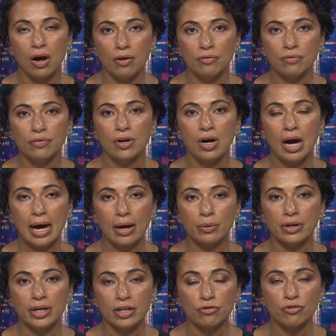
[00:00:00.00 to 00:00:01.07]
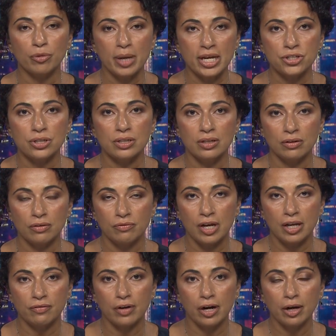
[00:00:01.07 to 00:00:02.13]
of our information and
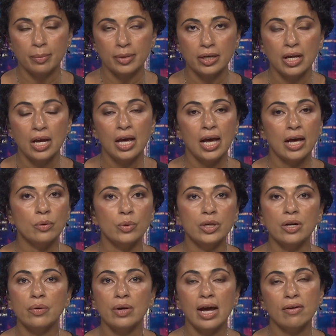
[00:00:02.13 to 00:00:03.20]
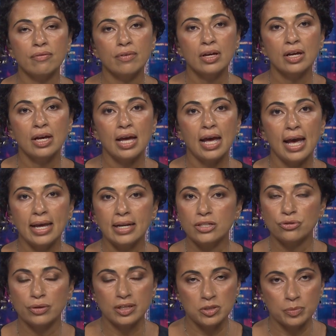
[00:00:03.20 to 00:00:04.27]
environment, and we don't have any
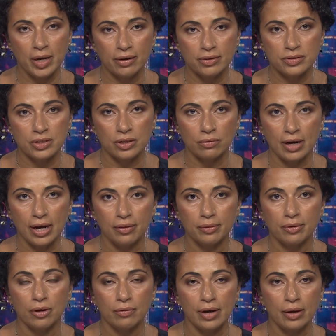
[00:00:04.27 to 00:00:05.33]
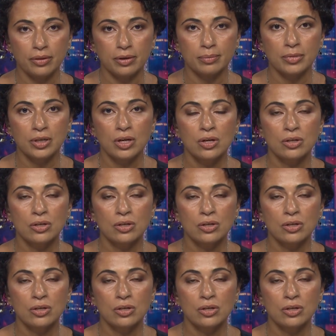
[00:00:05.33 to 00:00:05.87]
transparency around them.